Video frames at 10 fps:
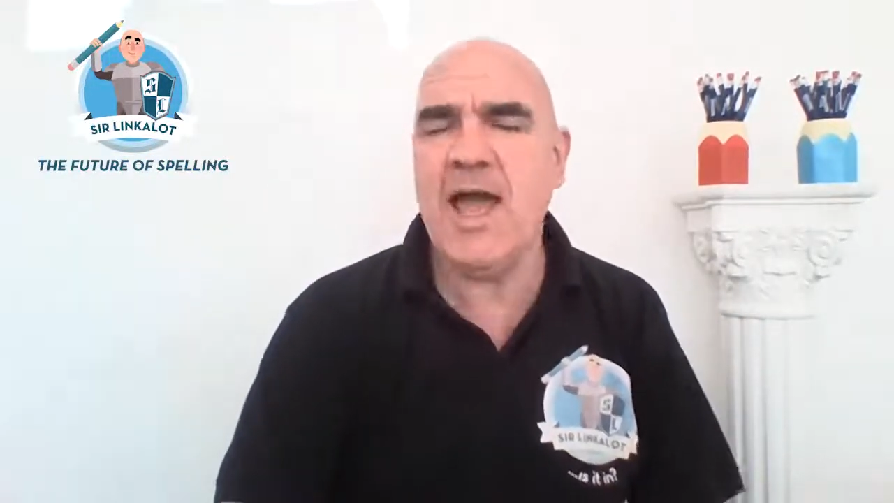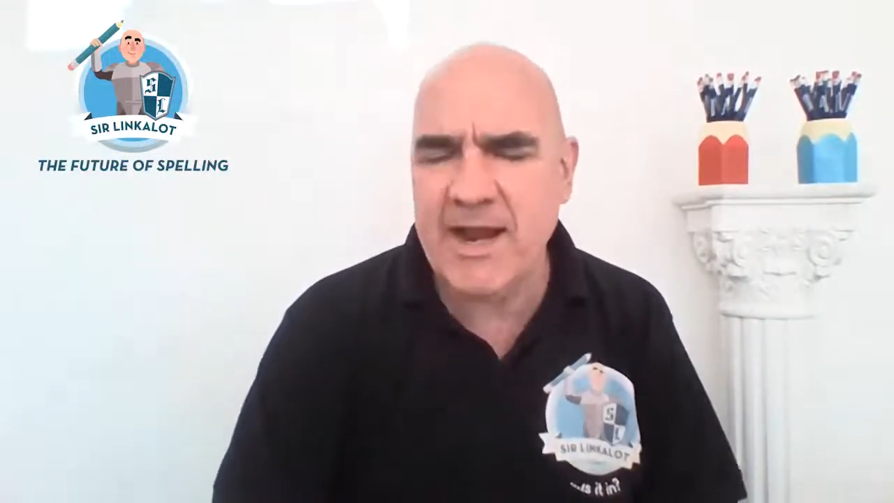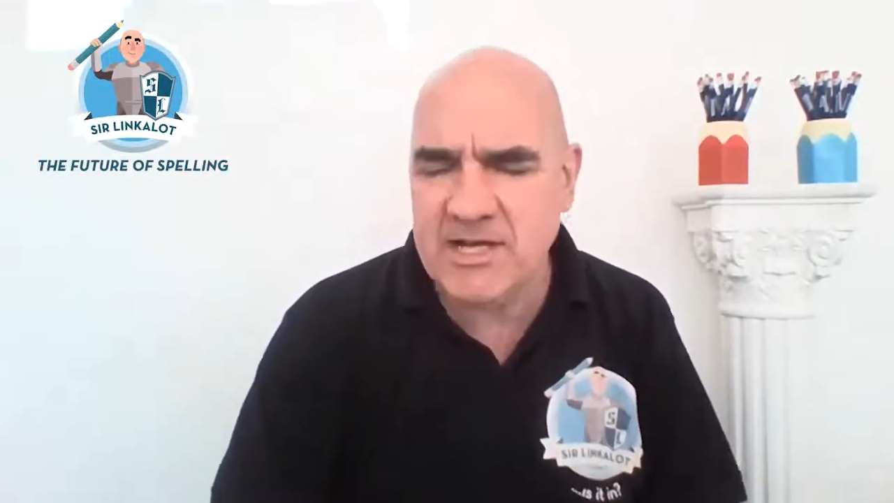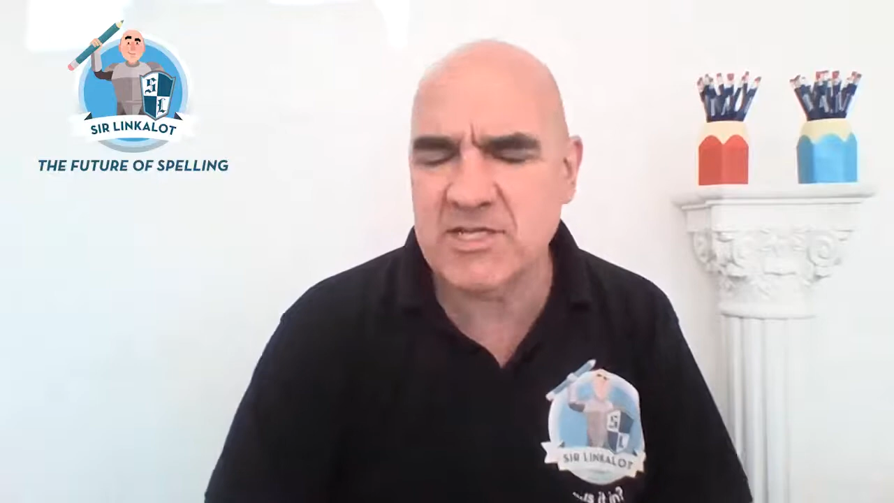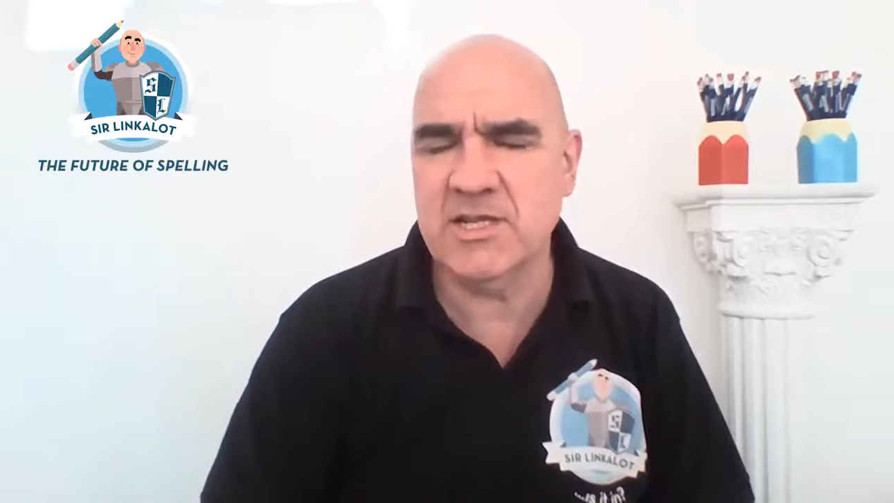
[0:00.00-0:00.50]

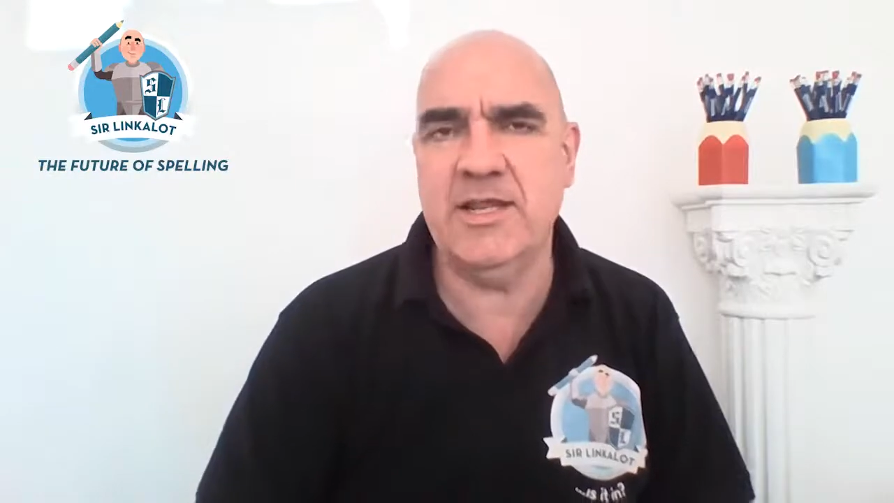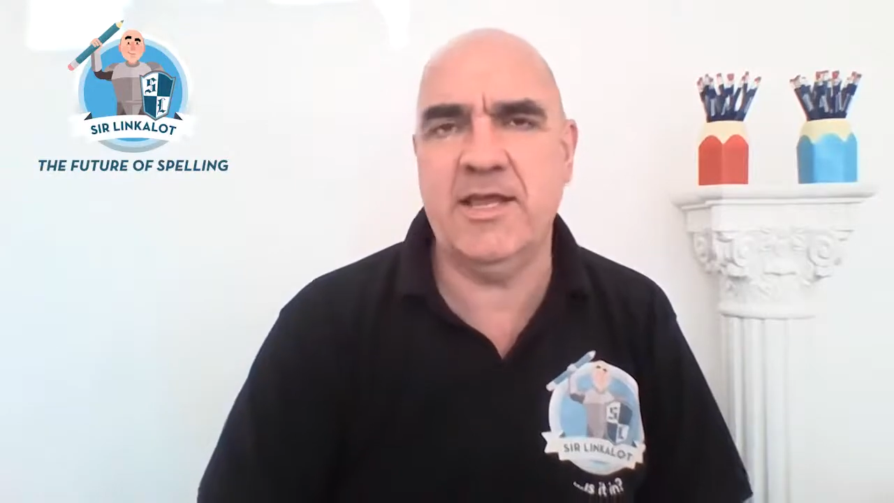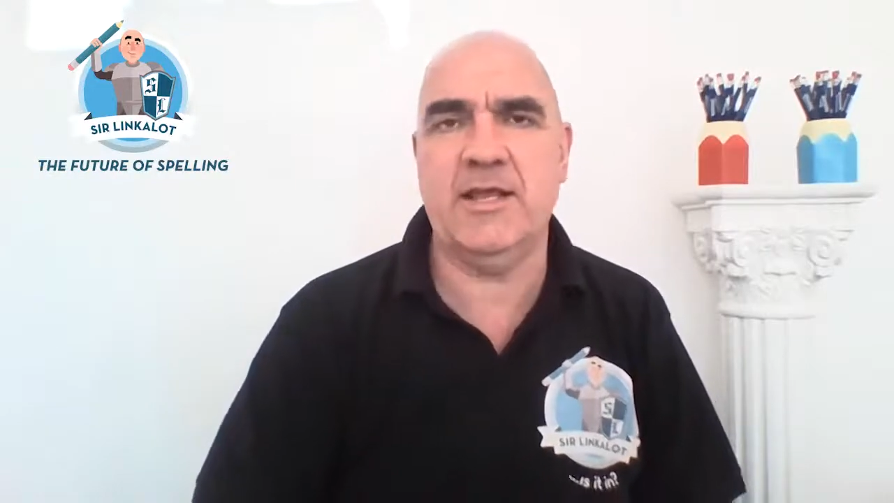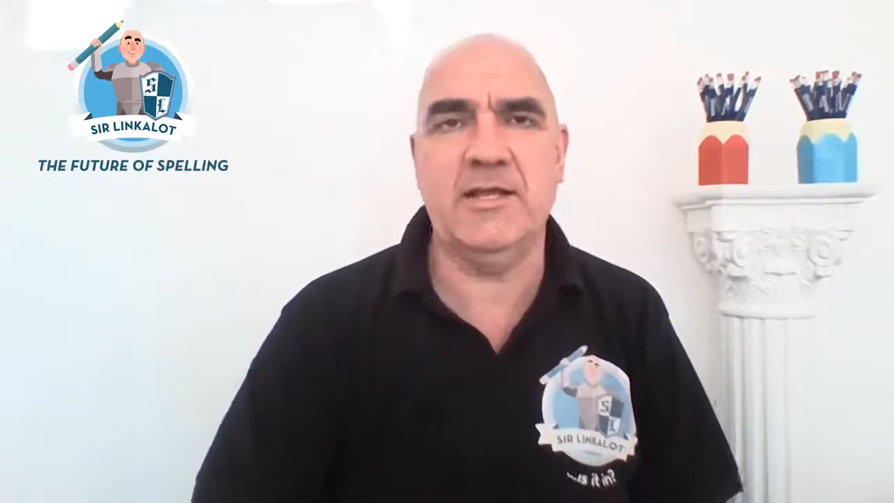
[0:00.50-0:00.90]
excellent link.